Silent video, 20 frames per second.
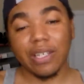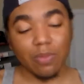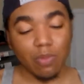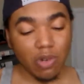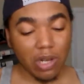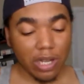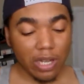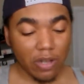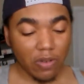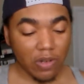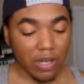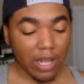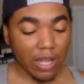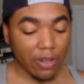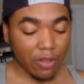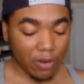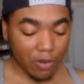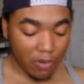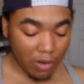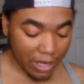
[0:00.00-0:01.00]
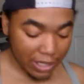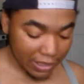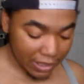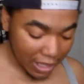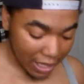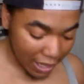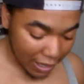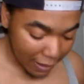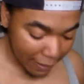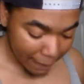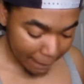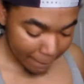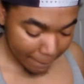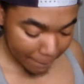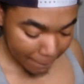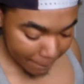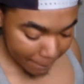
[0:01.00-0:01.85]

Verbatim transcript: It's more on the heather gray side.